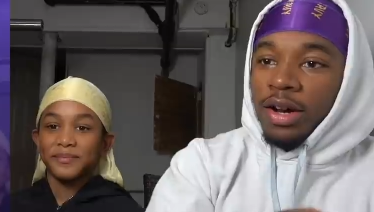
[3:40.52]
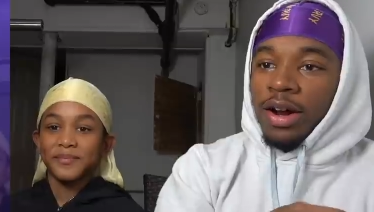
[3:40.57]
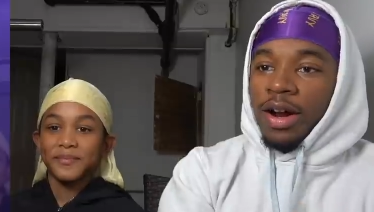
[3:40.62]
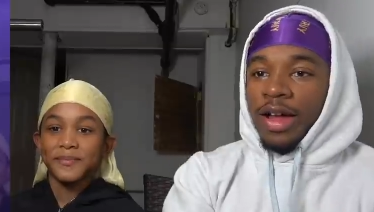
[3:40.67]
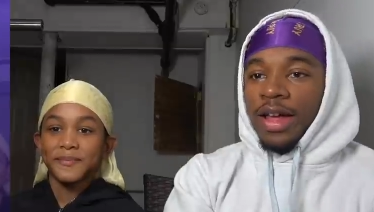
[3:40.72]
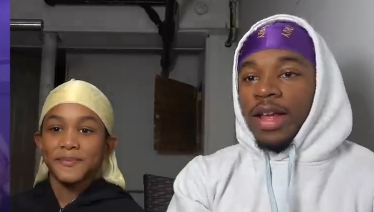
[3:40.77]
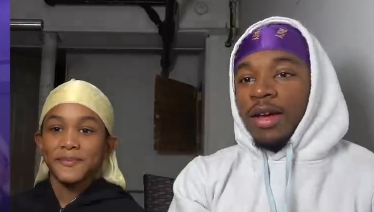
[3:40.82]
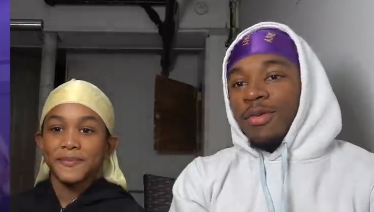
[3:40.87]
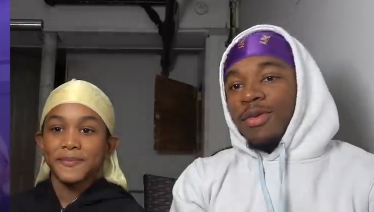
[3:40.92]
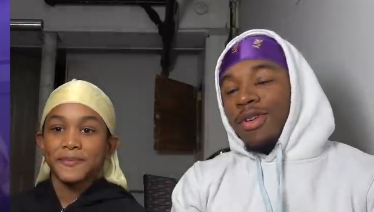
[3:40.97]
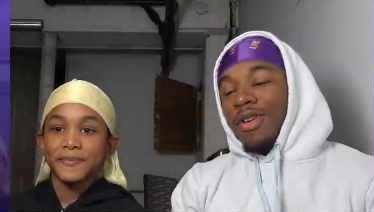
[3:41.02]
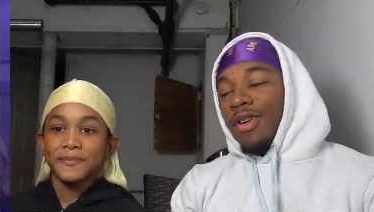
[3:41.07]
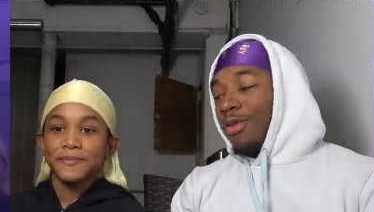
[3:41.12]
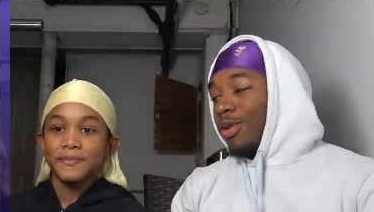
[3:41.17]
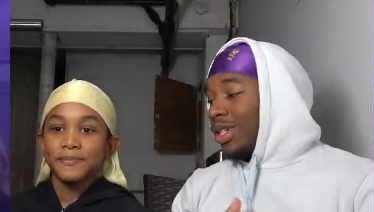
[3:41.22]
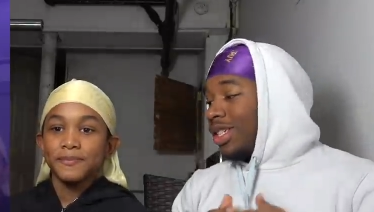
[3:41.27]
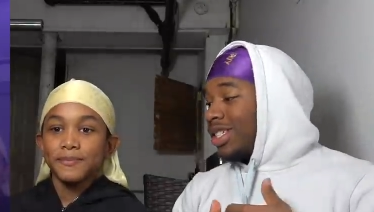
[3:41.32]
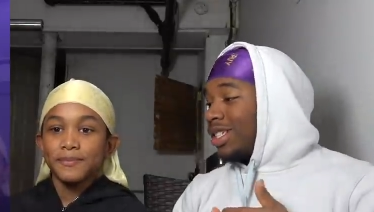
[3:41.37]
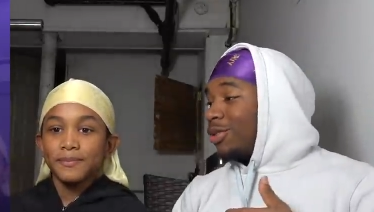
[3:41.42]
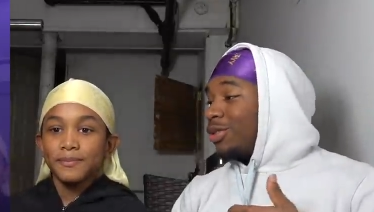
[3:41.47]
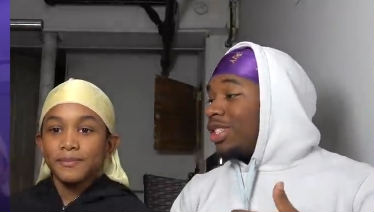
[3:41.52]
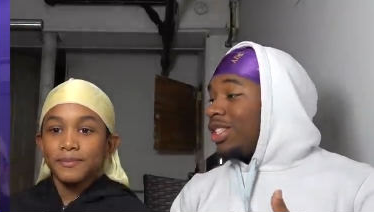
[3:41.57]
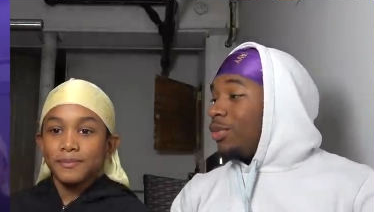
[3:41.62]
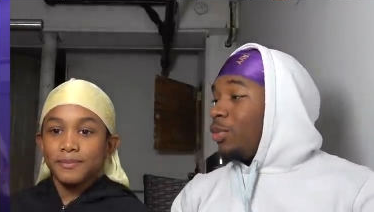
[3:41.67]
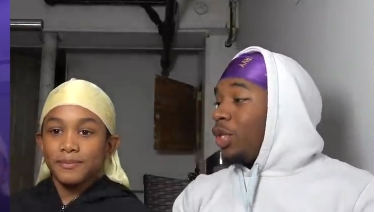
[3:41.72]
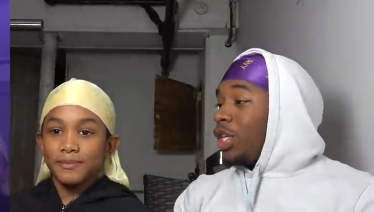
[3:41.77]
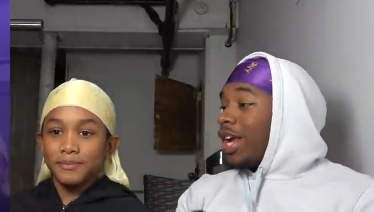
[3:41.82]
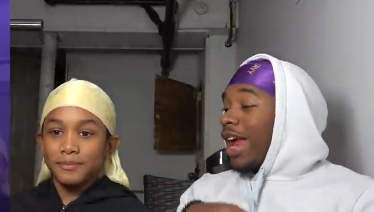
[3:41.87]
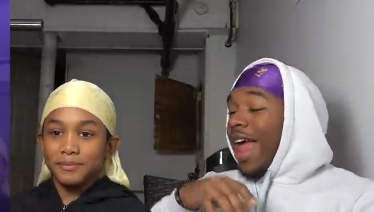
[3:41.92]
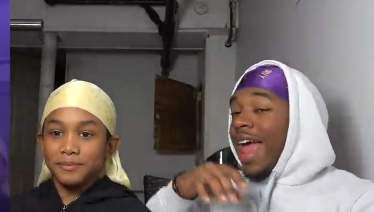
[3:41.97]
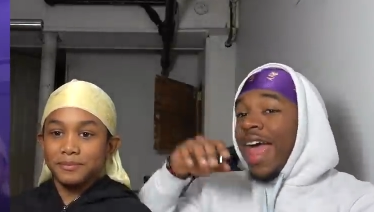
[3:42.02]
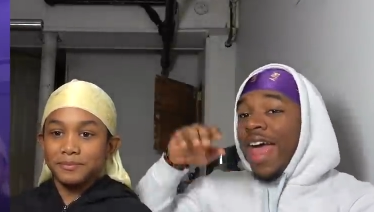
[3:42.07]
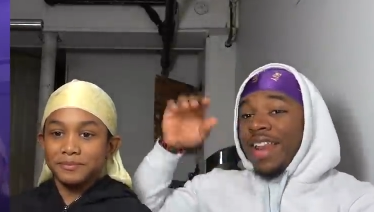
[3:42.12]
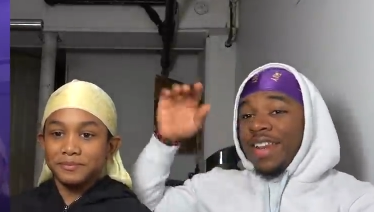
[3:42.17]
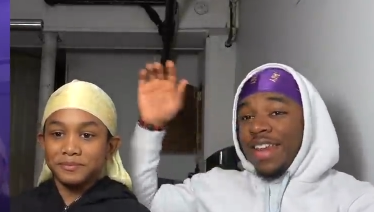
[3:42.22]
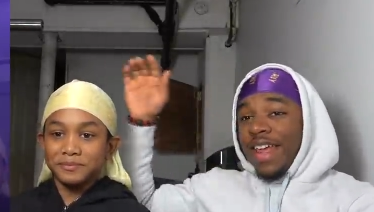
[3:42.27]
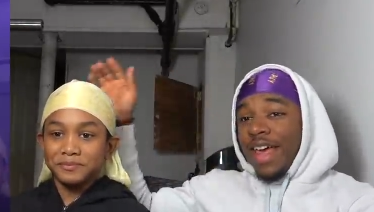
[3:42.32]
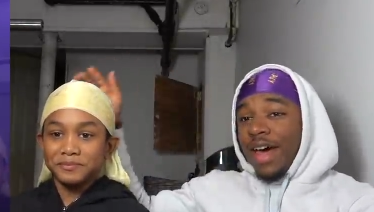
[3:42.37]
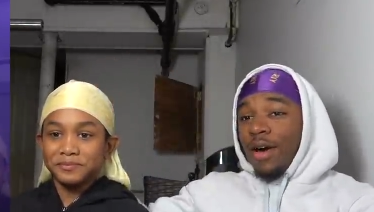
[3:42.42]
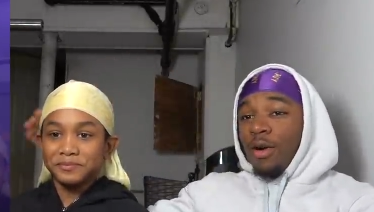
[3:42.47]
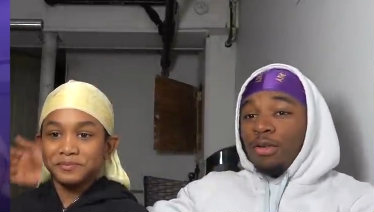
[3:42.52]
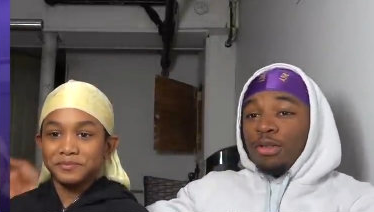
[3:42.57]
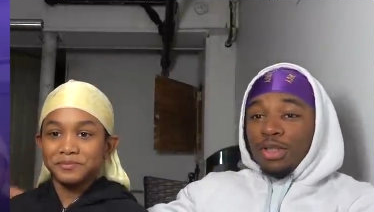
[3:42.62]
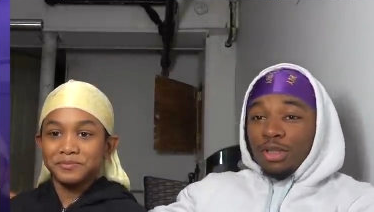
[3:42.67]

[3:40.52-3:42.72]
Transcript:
Speaker 1: All right, here we go. We're just gonna see where you're at now.